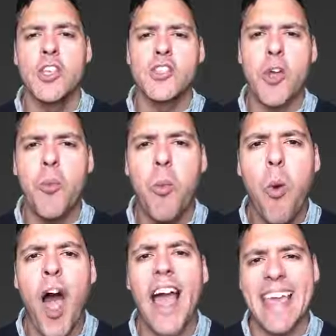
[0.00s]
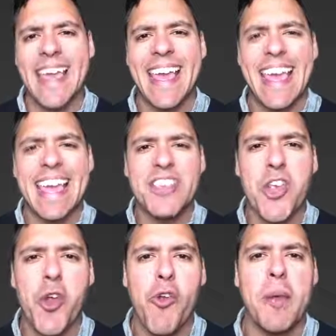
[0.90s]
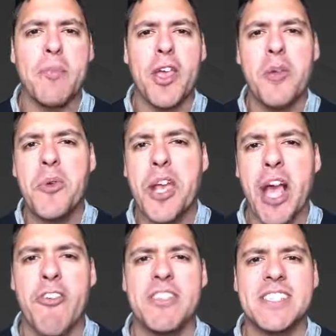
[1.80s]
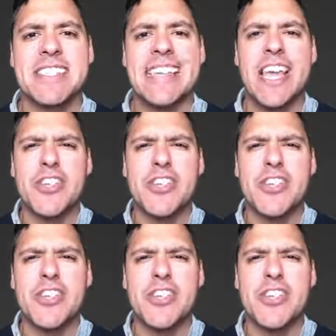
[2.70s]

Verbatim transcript: So why is cryptocurrency